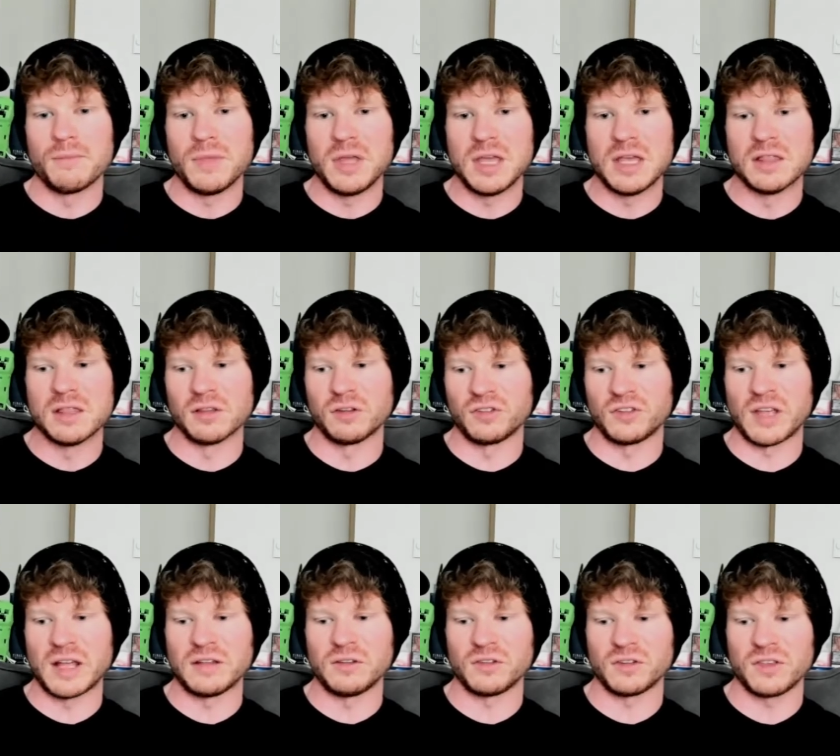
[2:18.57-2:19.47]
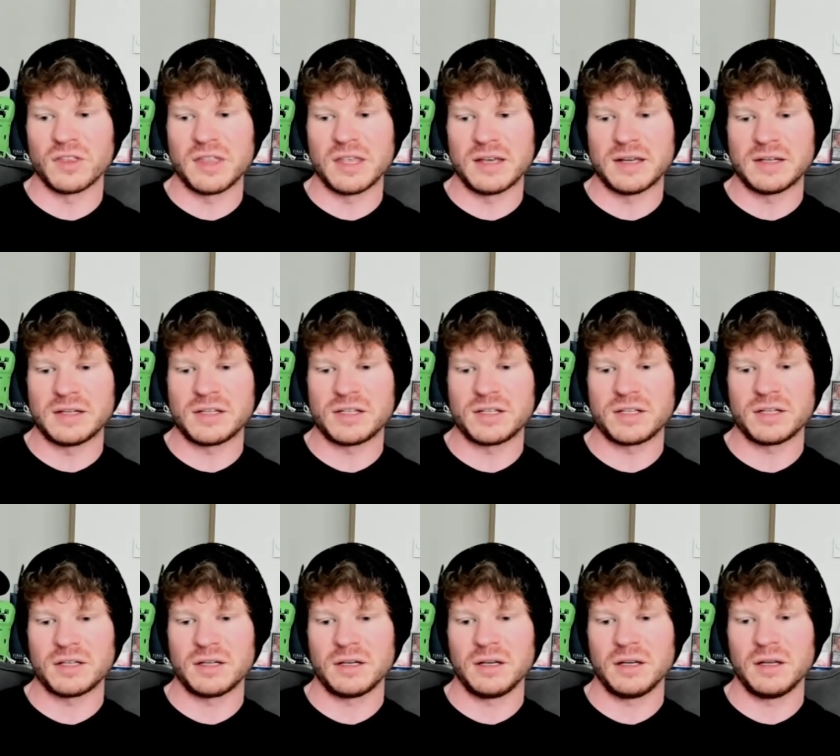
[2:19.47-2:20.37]
in the sense that
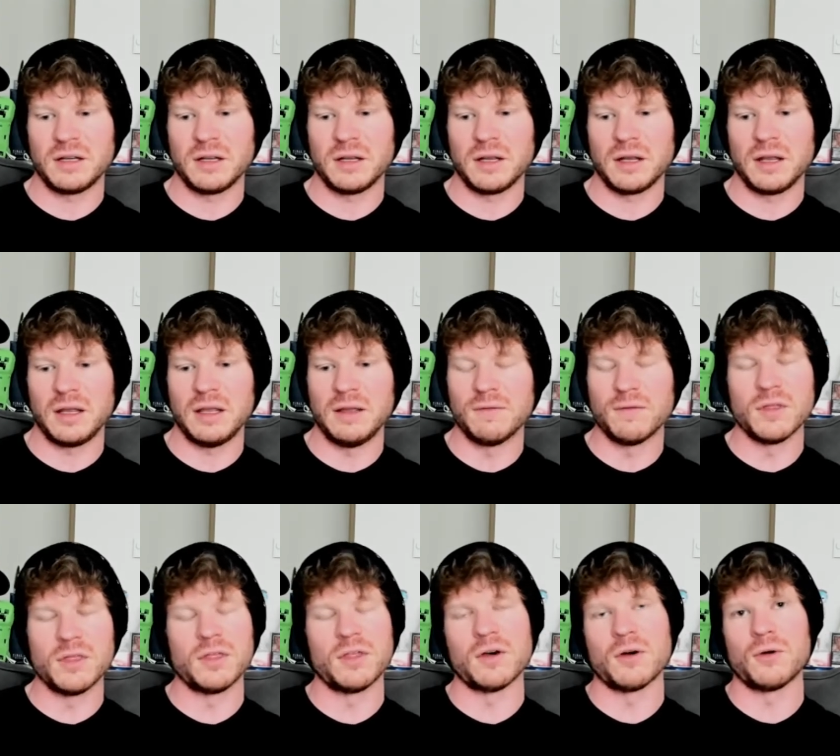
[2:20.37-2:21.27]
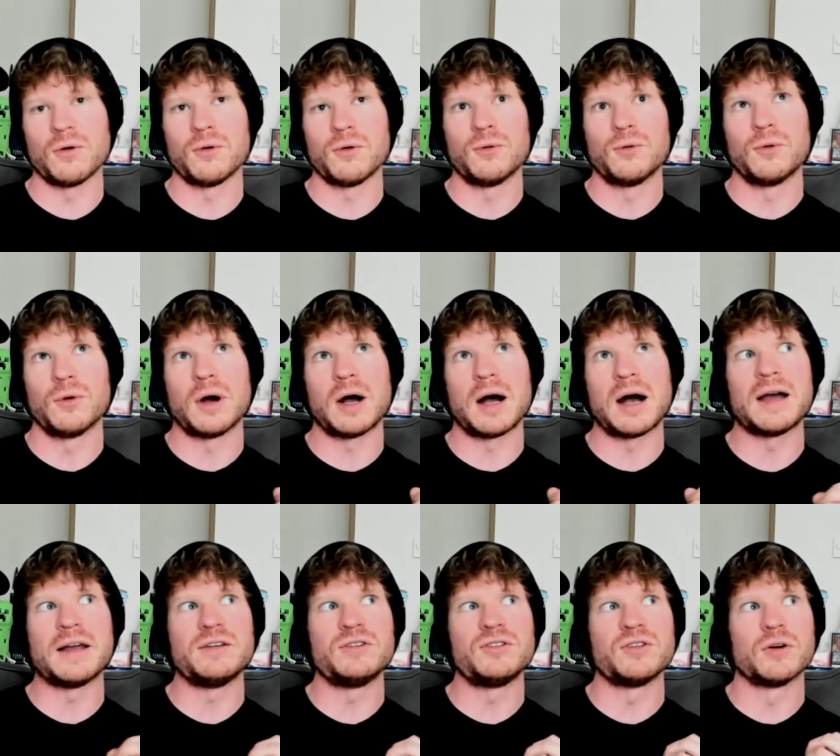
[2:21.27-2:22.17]
even though
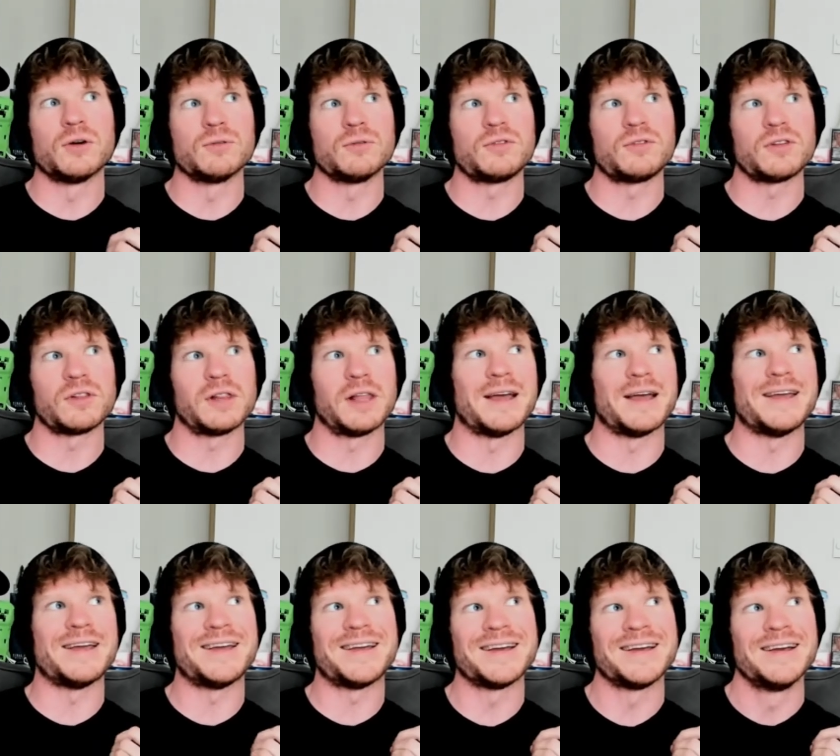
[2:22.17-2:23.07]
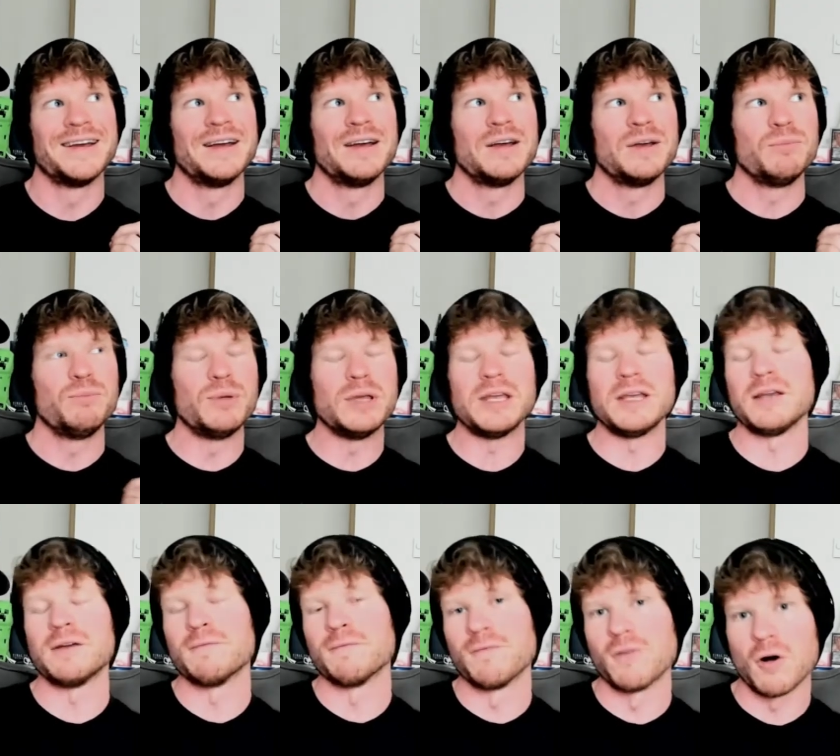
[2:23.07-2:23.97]
I don't like being
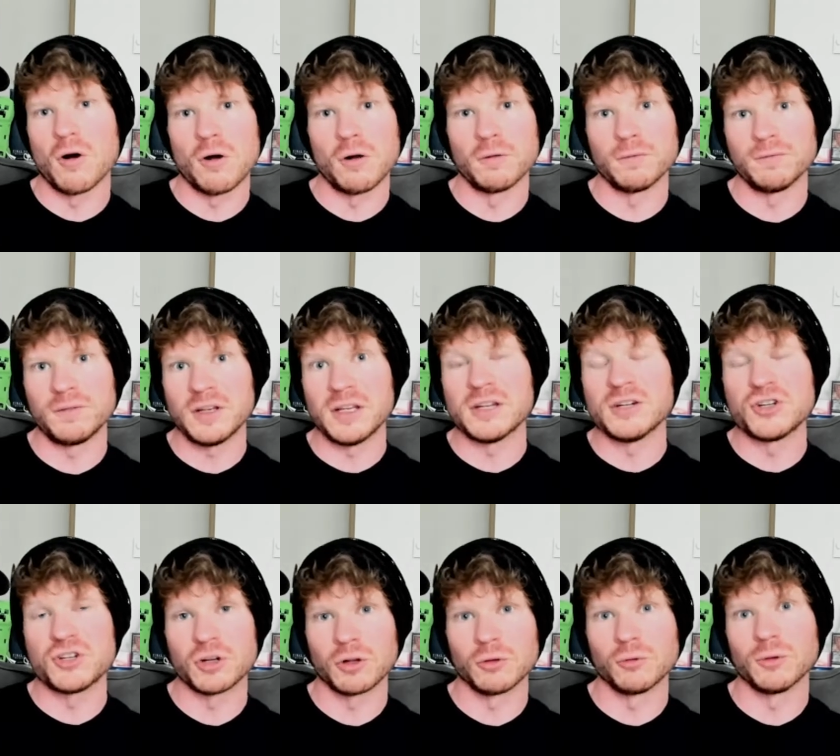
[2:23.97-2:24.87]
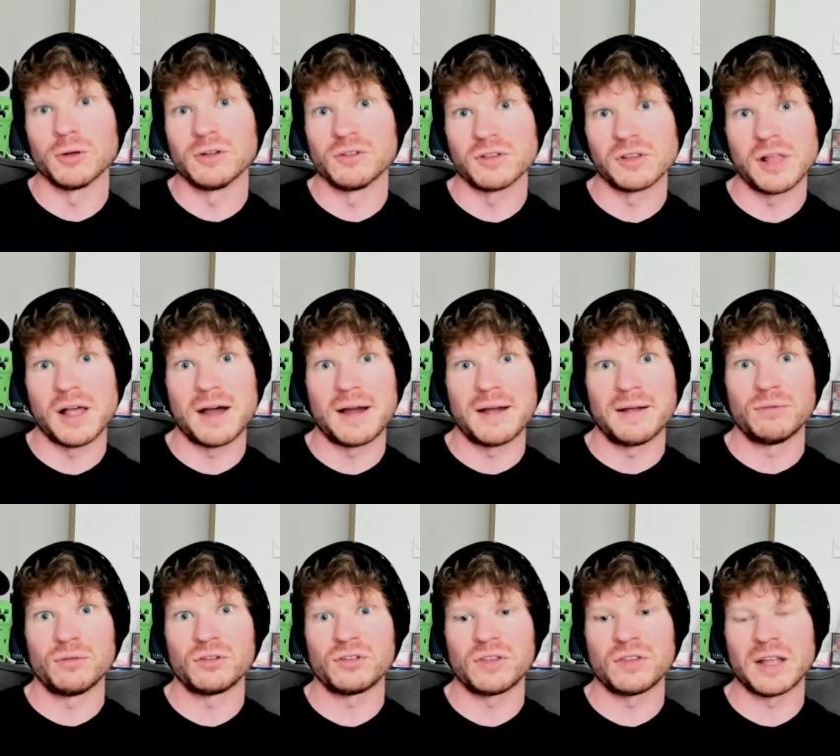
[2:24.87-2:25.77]
involved in children's
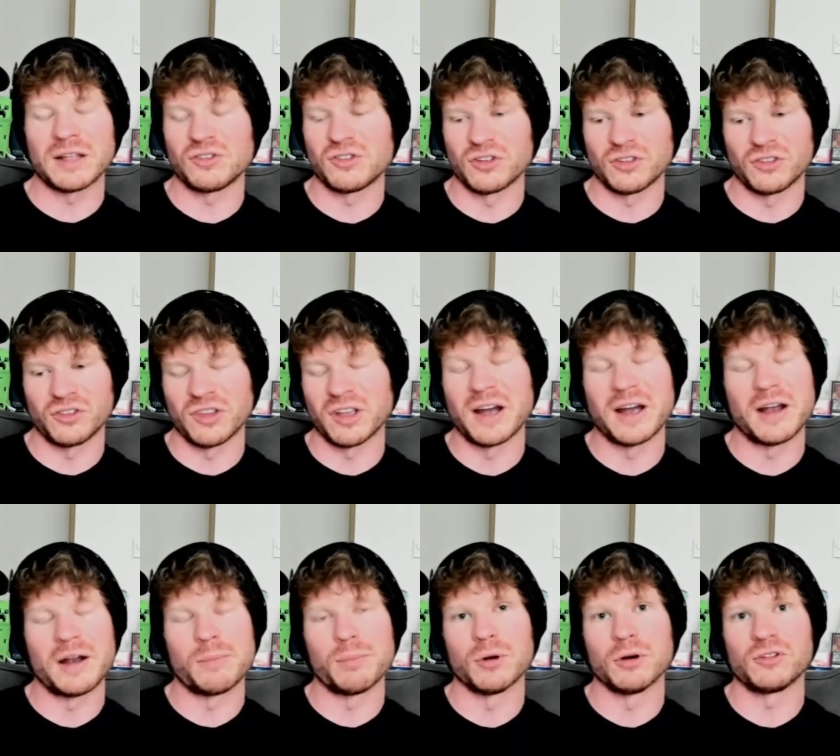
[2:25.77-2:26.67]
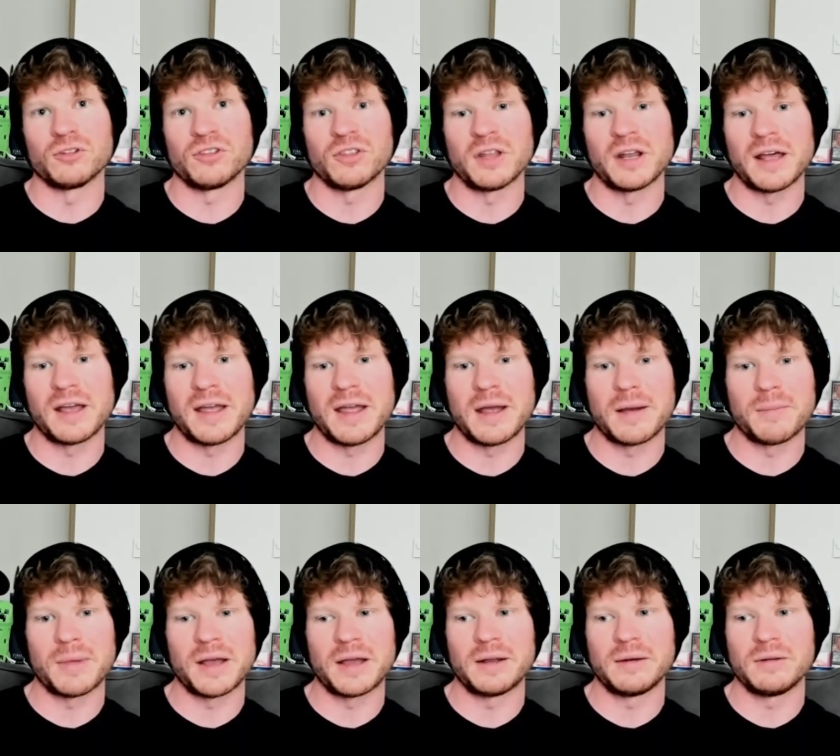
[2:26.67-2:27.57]
lives, that's just the kind of person that I am.
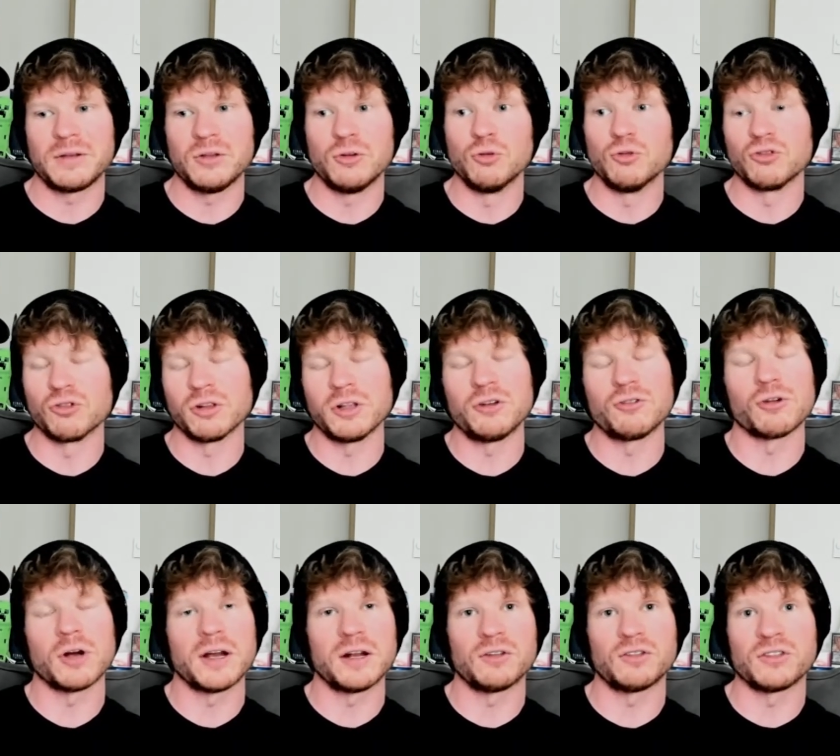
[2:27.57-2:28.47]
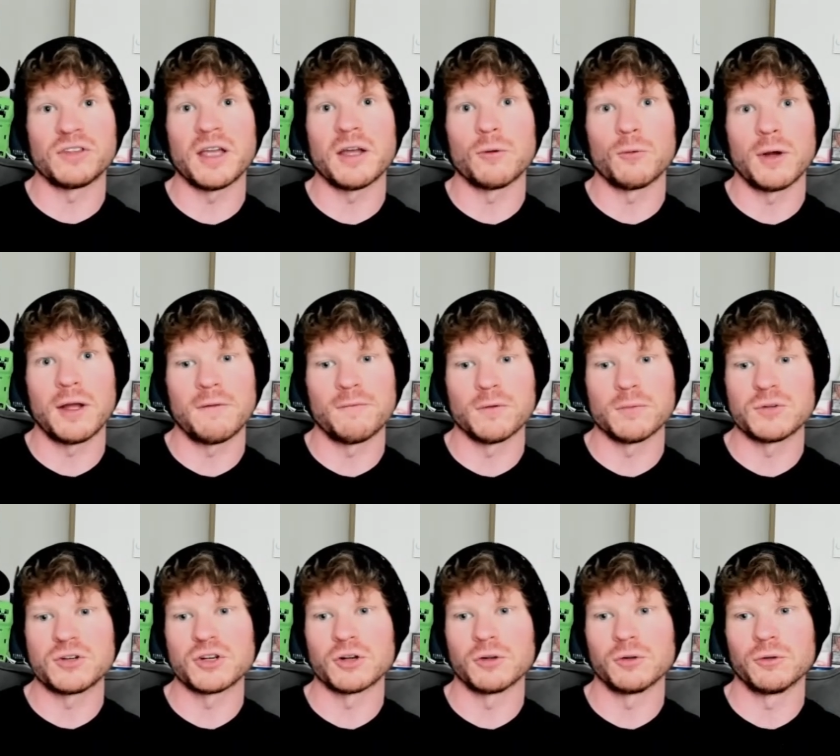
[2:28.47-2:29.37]
I usually try to stay away from
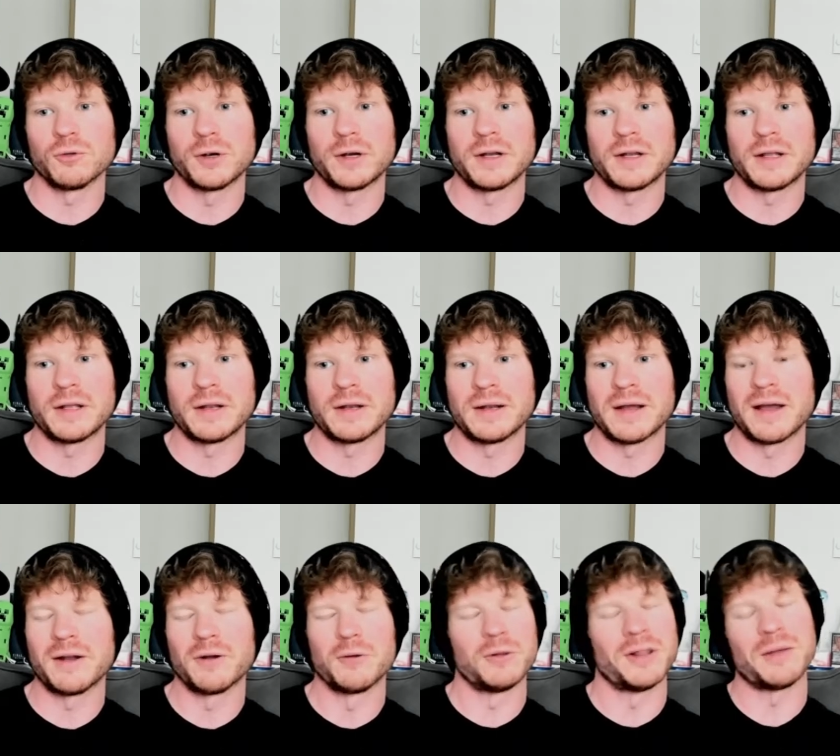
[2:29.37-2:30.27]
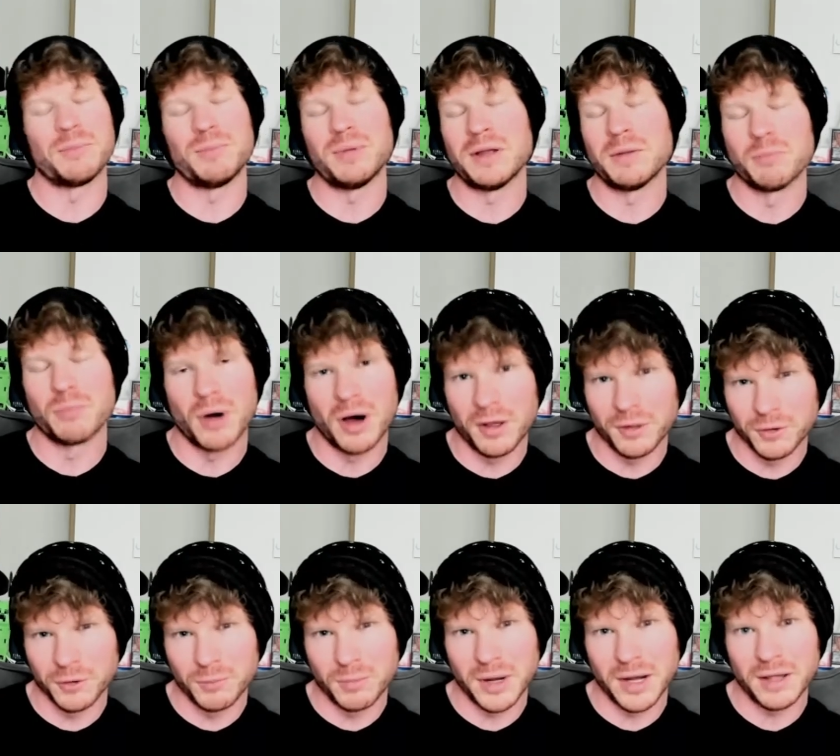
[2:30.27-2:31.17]
children, and I don't like being
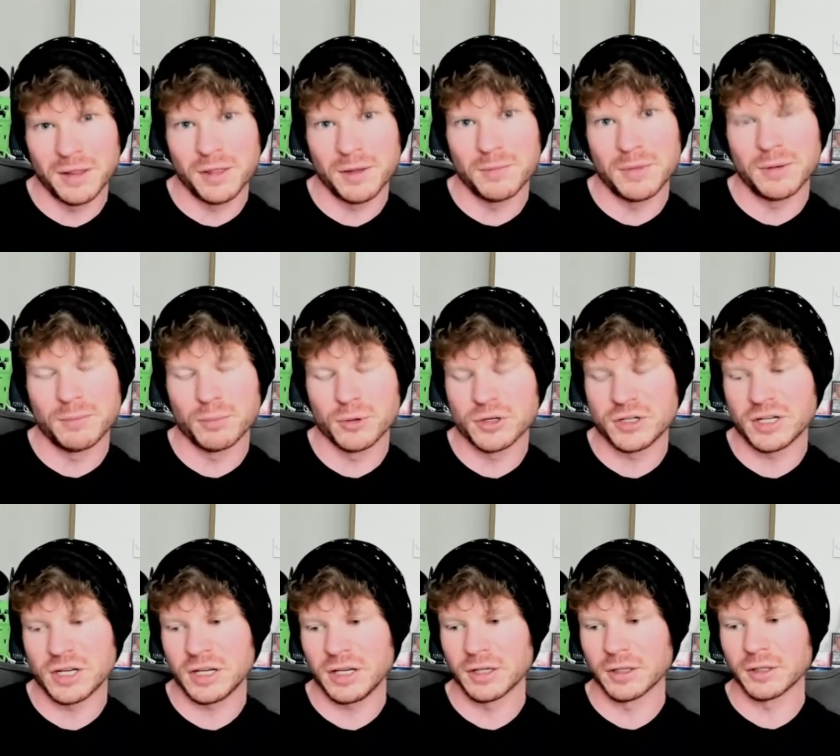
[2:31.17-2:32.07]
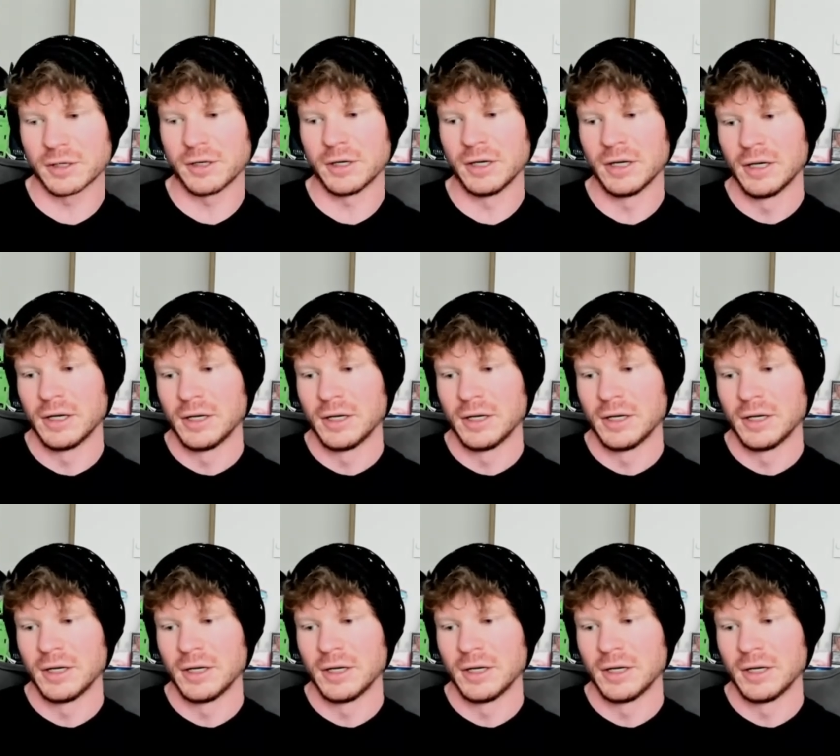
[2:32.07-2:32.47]
bothered by them in particular.